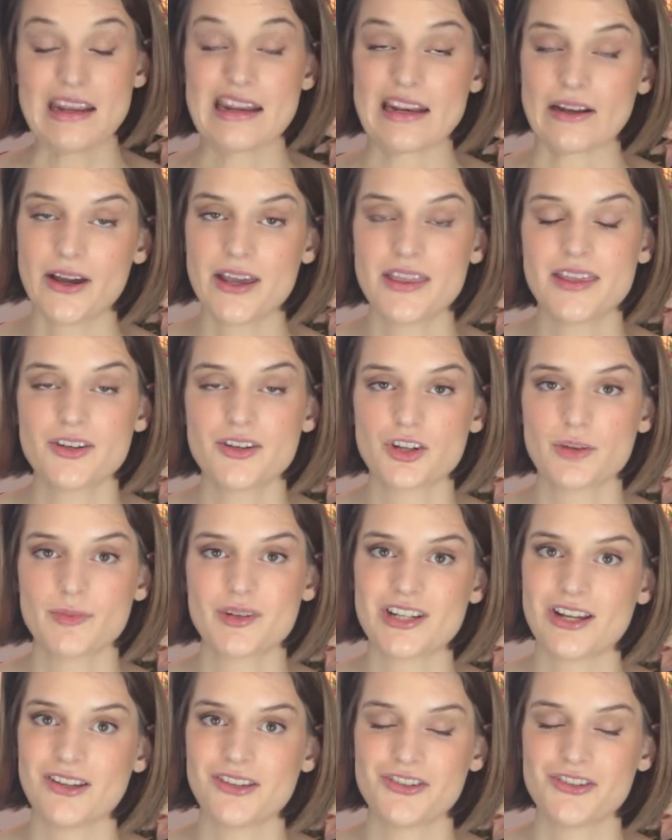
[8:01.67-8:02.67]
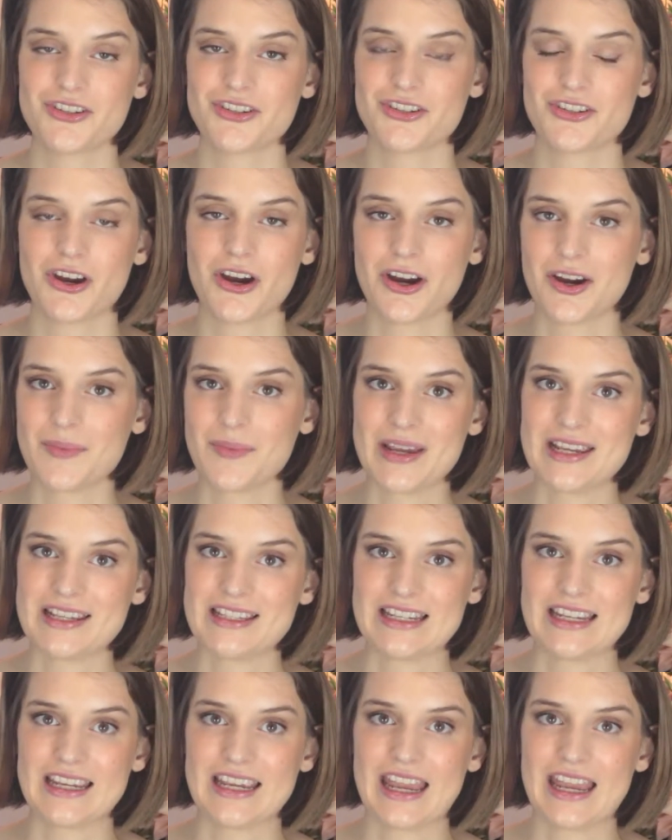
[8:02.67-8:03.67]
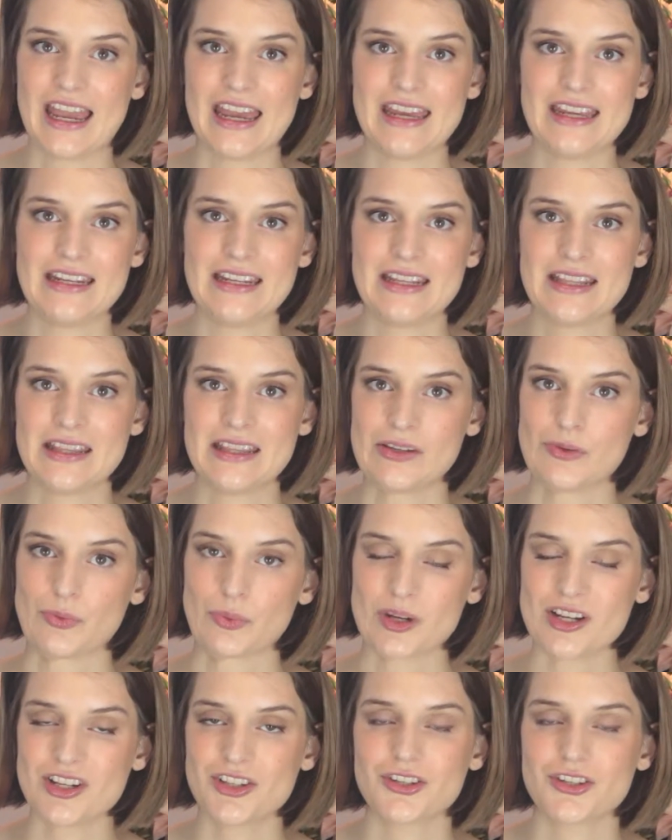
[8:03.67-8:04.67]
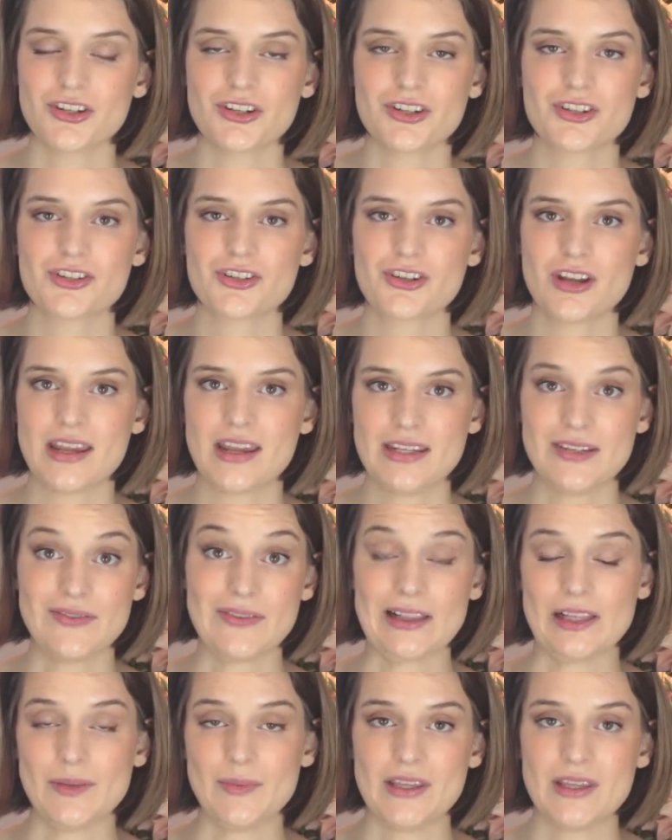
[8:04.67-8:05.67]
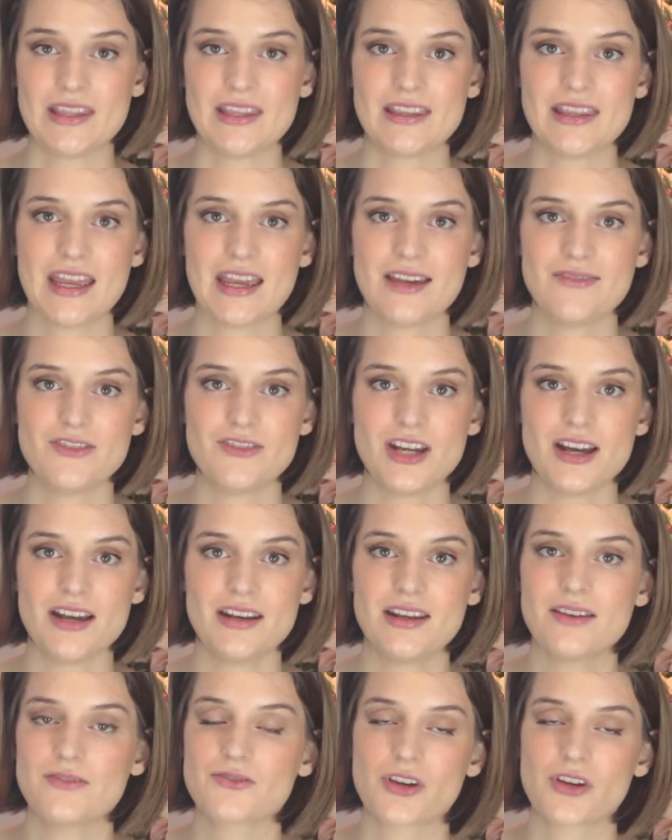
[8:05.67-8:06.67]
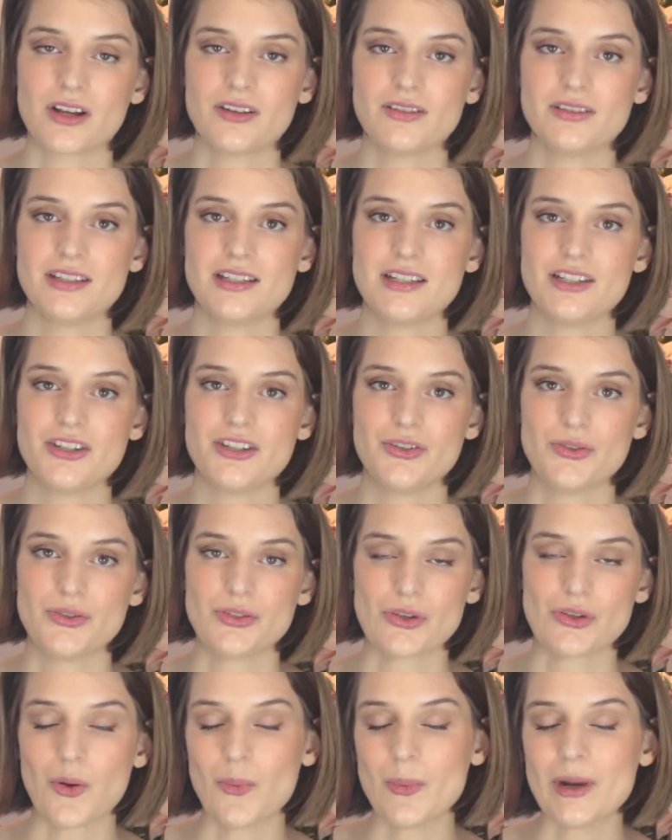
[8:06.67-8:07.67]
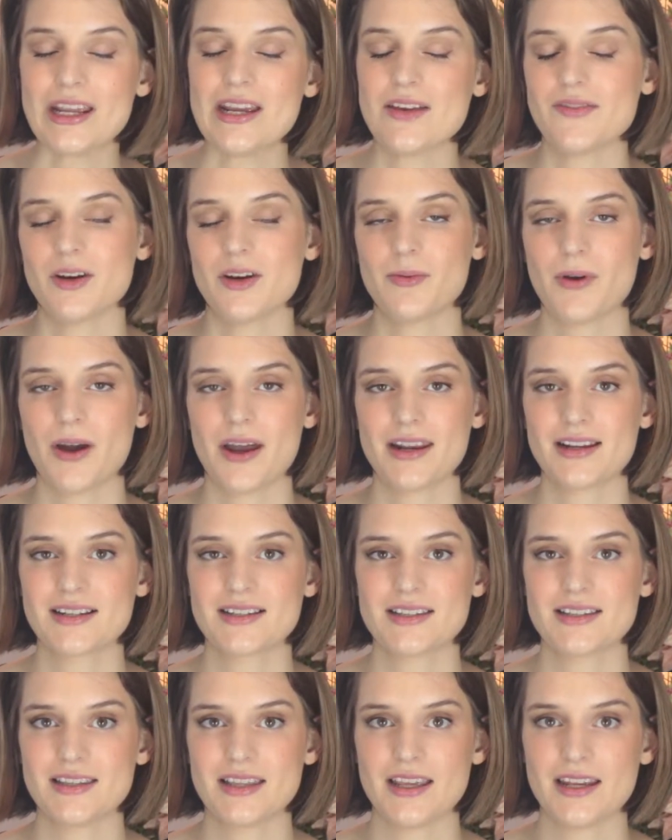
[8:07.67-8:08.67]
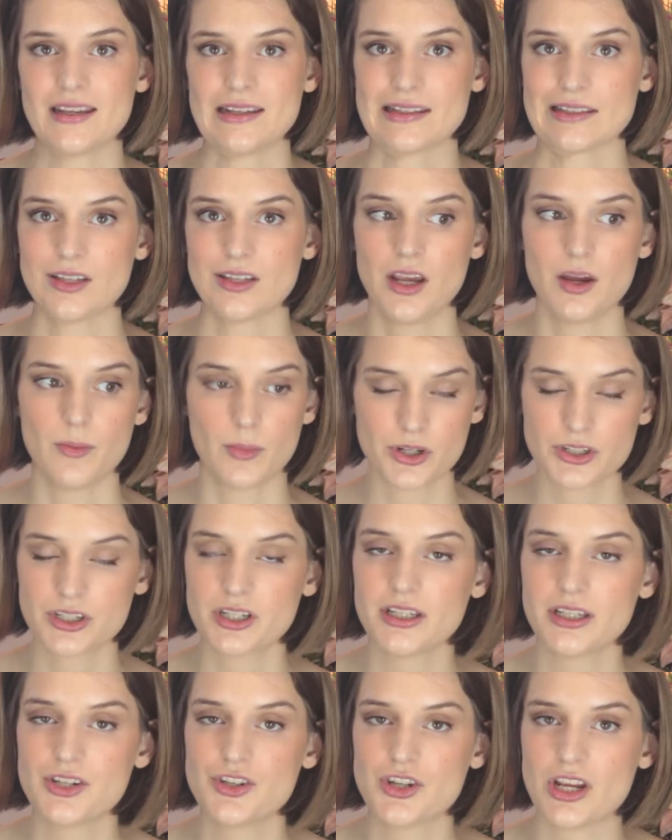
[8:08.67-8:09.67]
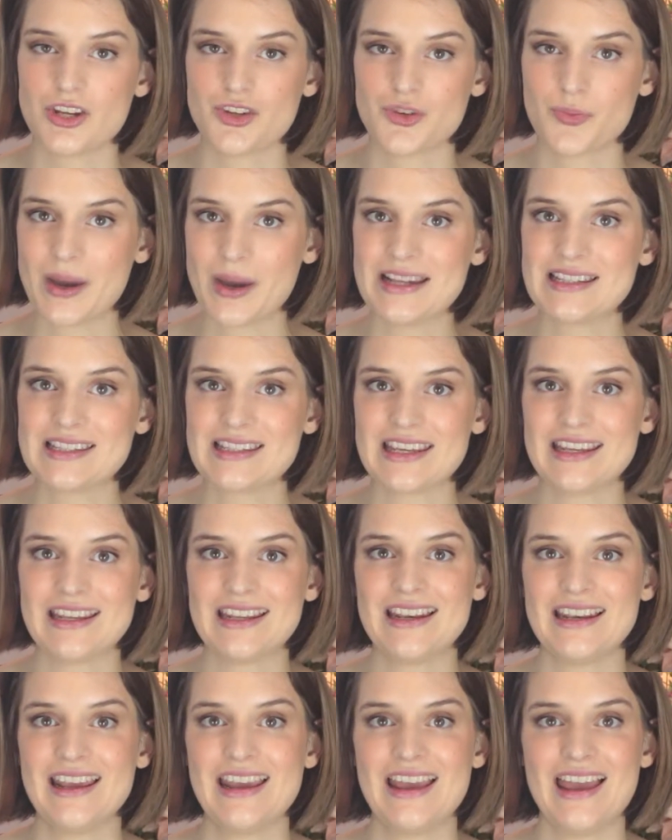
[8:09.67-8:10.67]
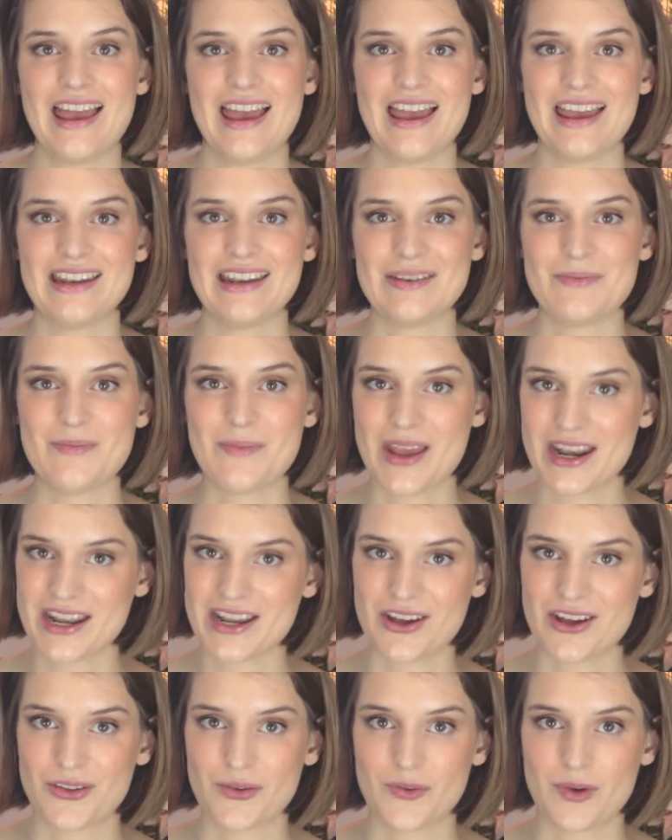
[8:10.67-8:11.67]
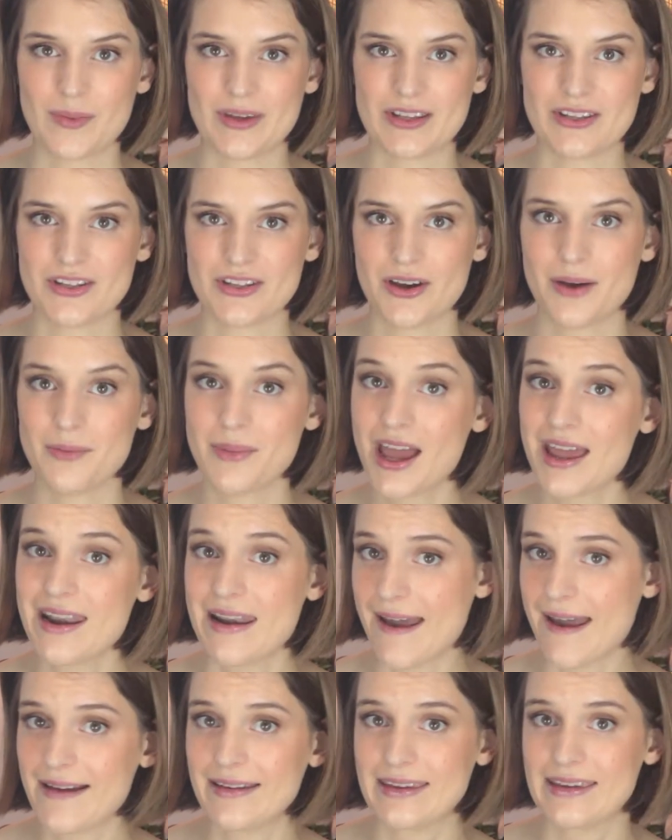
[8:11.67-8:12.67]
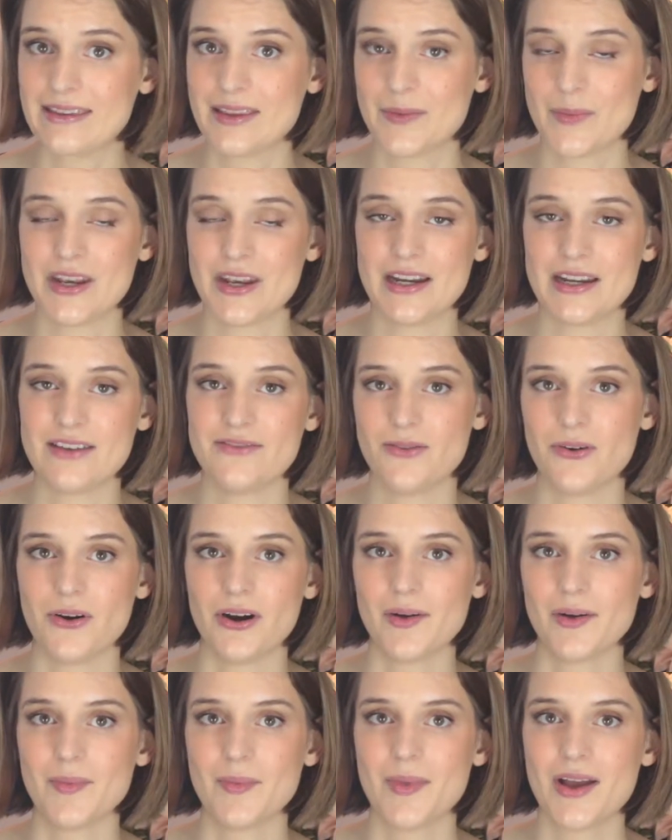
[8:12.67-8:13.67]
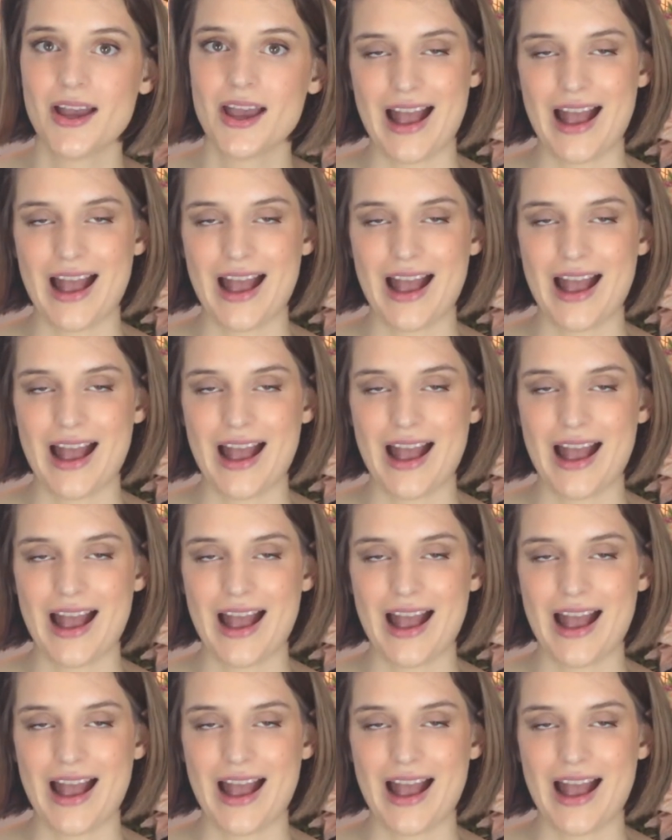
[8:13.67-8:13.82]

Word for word: Now, I think dermatologists are amazing, and the research and development that they have done have trickled into so many of our products that has personally changed my skin and many other women, so I'm not knocking them in any form.